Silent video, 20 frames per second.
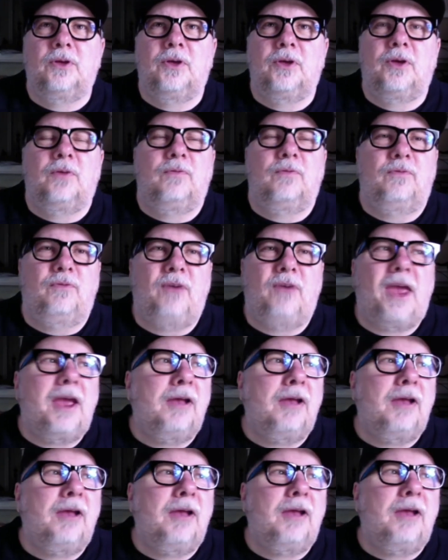
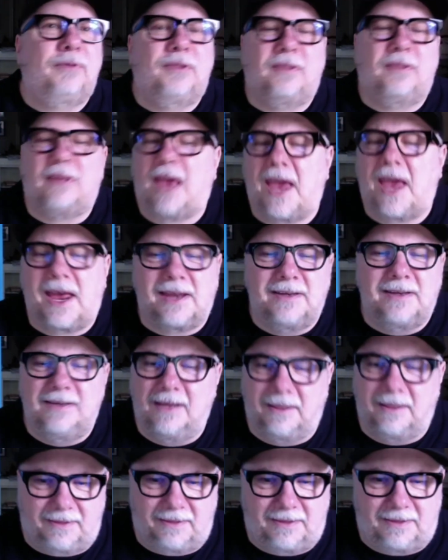veil of
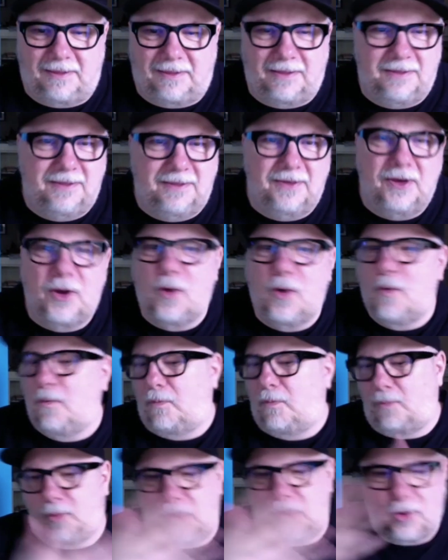sadness
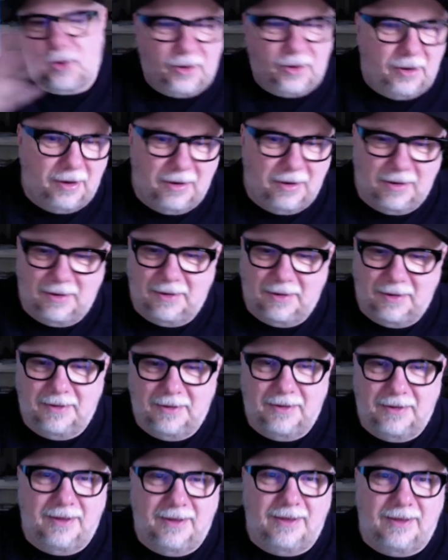over
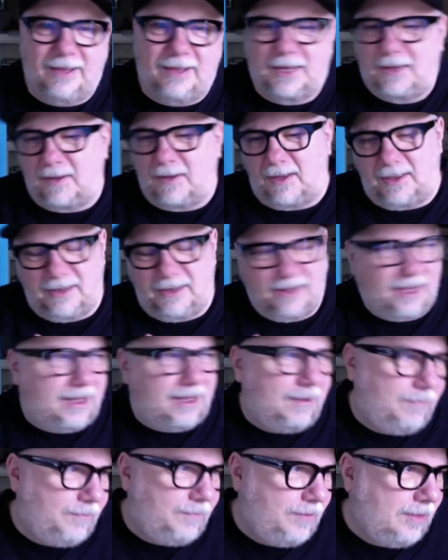like like
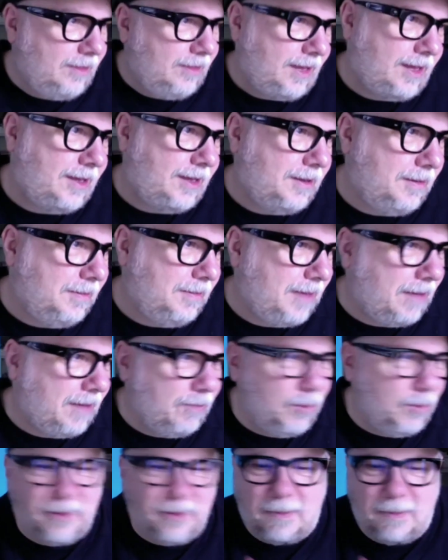a like
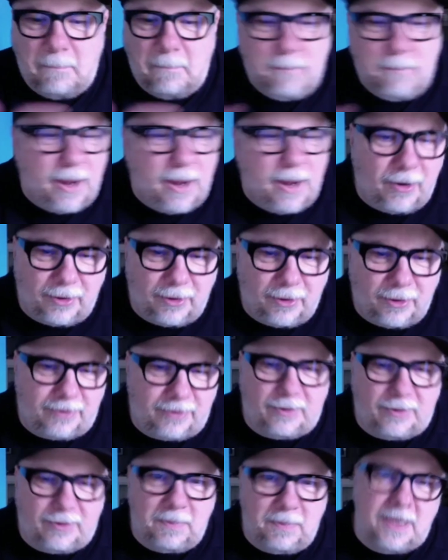everyone's embarrassed
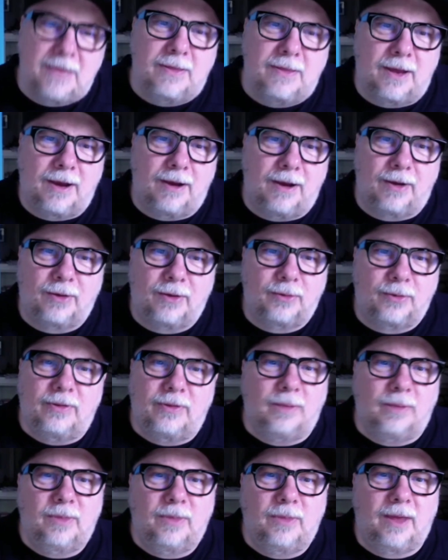to be there or
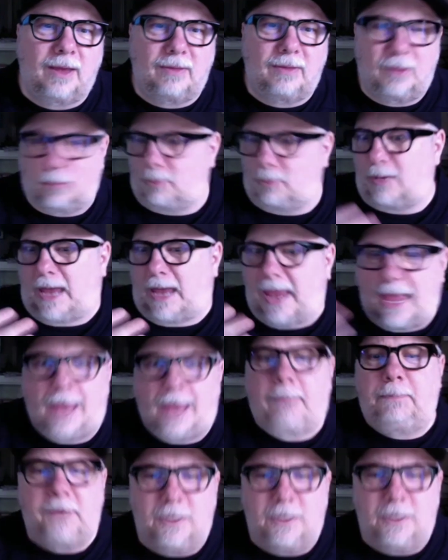something they were
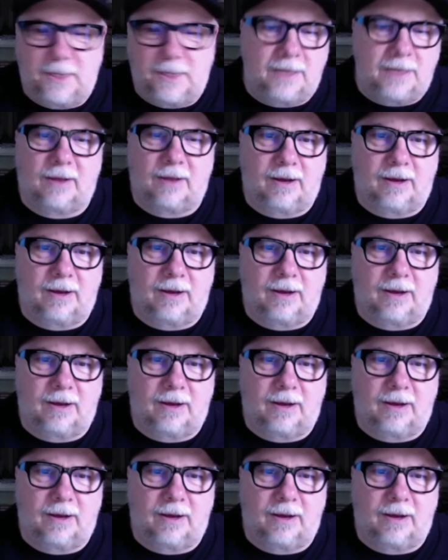happy to be there